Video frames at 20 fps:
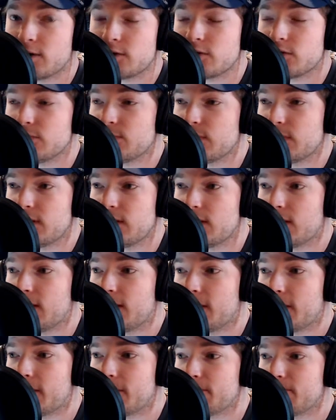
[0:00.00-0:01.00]
Should be
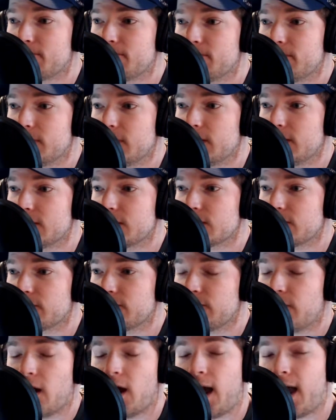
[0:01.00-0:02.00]
at least
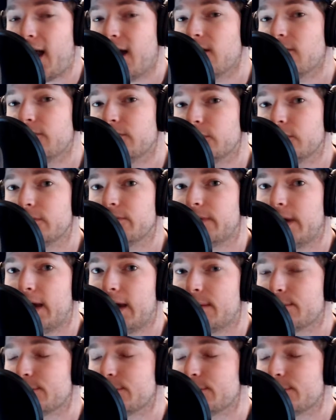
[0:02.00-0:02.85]
a handful of games